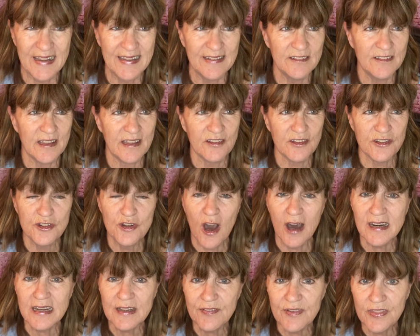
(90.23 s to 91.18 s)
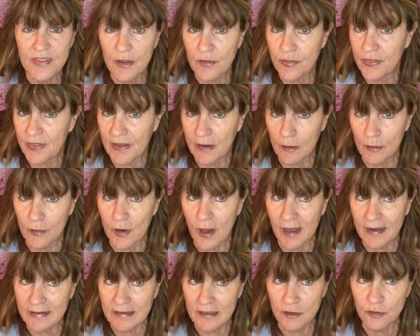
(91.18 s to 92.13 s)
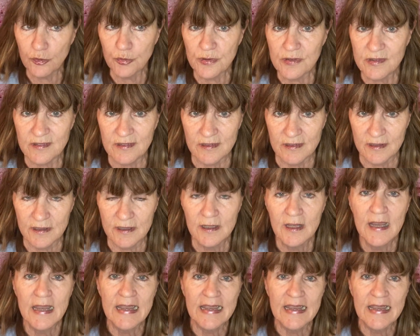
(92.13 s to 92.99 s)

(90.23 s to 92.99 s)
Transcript: It's not even that they're not interested.